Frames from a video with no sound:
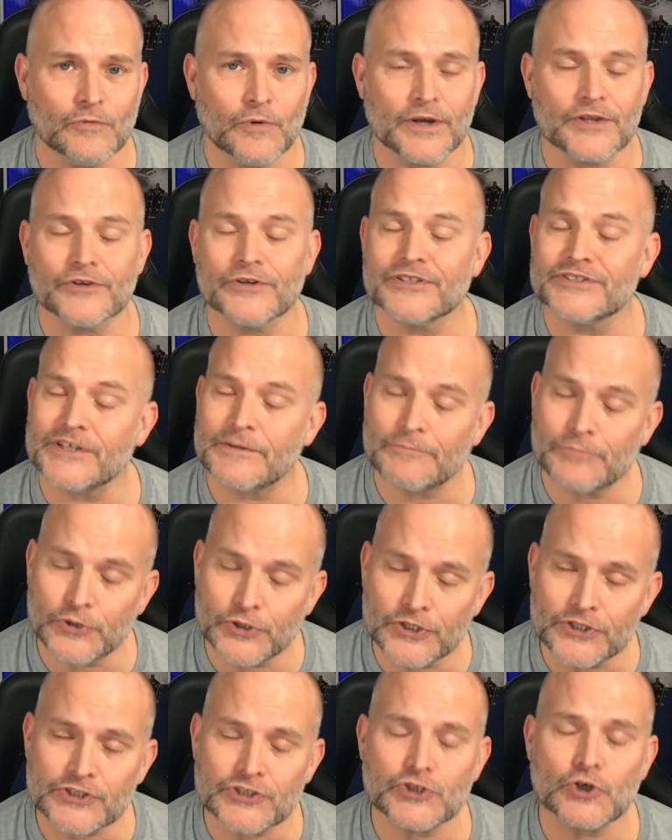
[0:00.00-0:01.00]
whether it's a
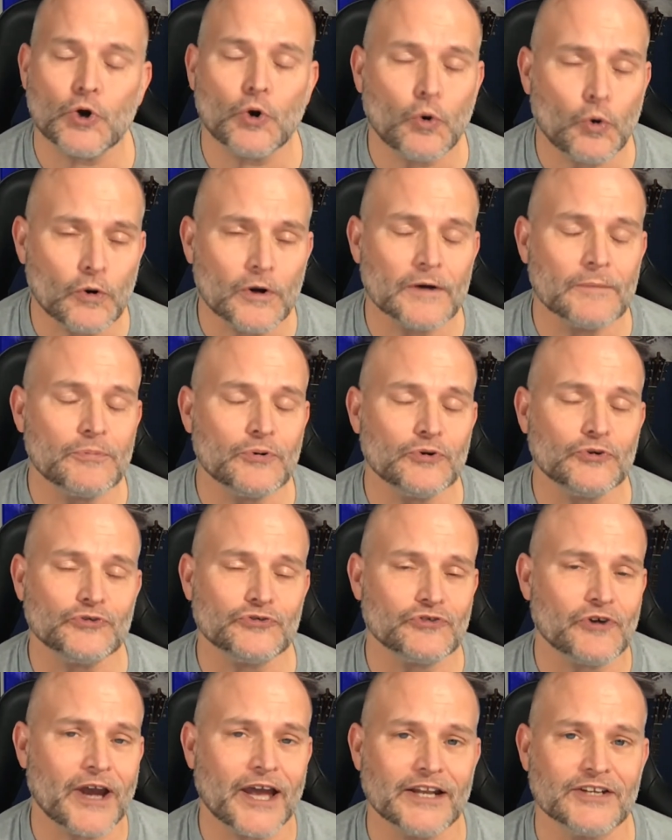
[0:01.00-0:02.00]
push or a pull
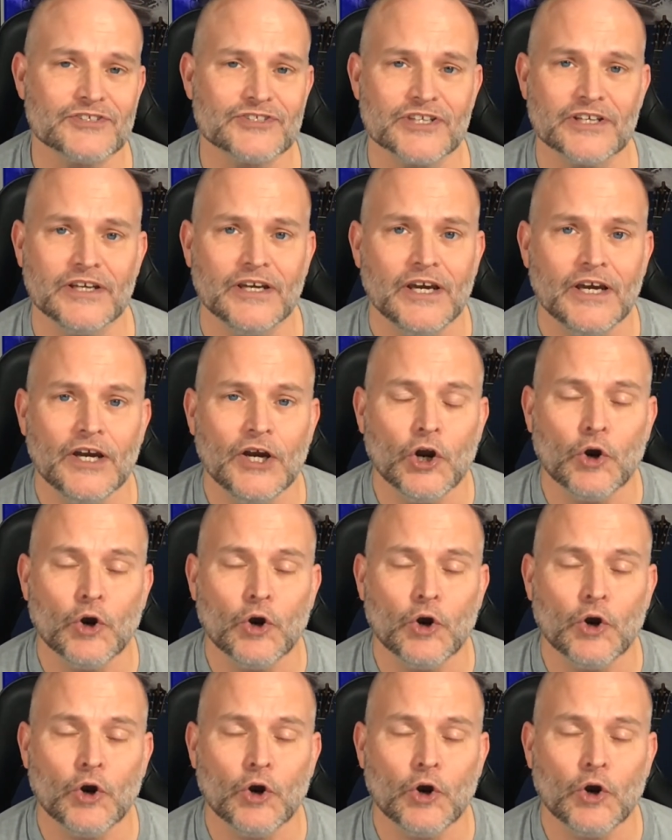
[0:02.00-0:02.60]
strategy.